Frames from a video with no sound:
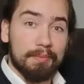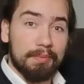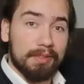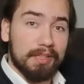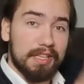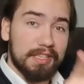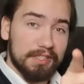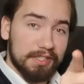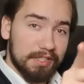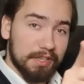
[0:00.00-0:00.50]
but
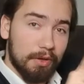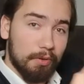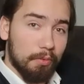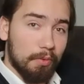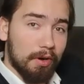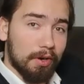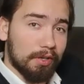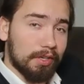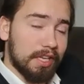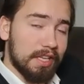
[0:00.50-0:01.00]
they still
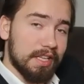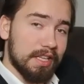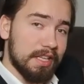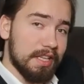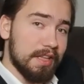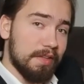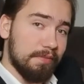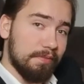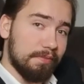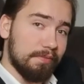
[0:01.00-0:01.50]
work,
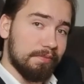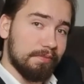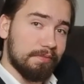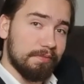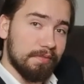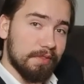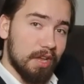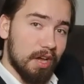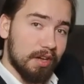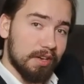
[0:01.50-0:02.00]
if
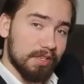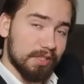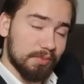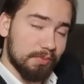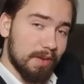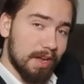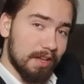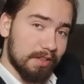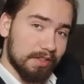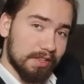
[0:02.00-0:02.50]
not as
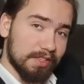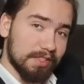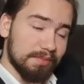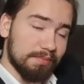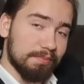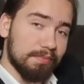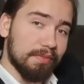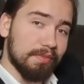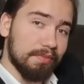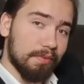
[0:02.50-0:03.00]
well as
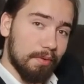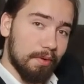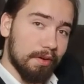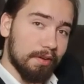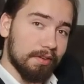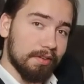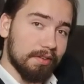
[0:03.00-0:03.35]
before.